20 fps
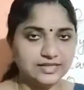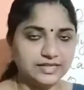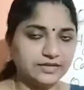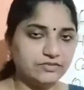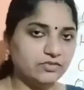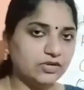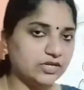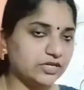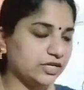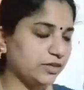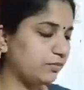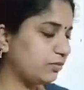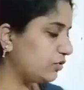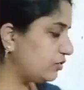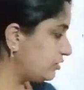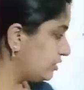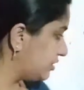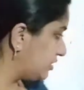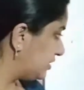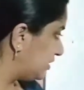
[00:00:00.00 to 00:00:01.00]
Then what
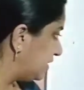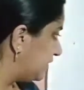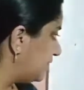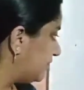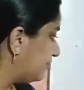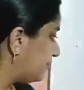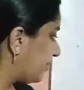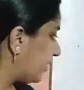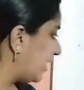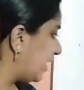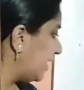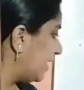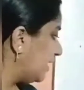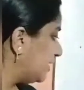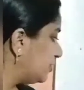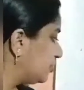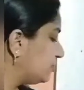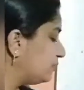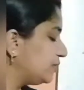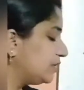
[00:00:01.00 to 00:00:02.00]
about
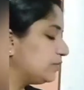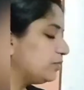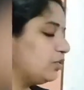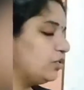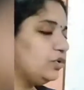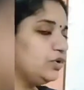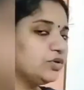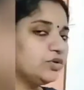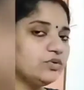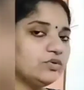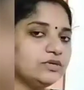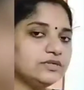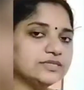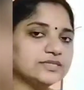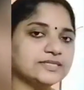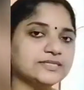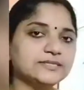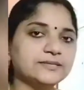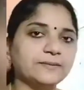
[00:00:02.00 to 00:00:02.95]
triatomic molecules?